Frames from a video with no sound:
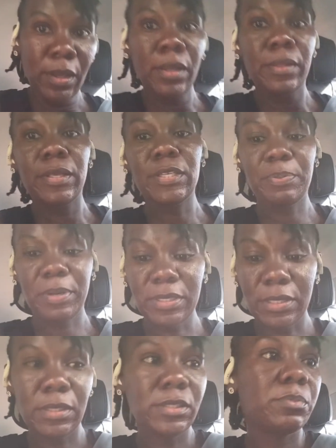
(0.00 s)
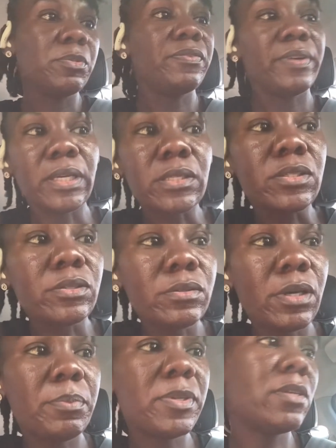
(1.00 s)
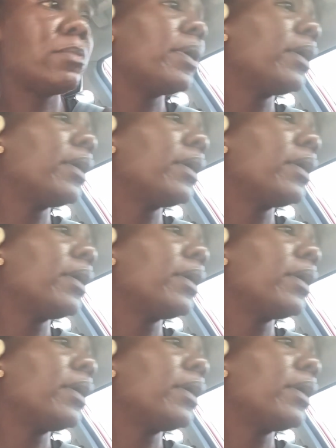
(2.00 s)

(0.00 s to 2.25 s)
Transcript: This person is moving as soon. Um, is my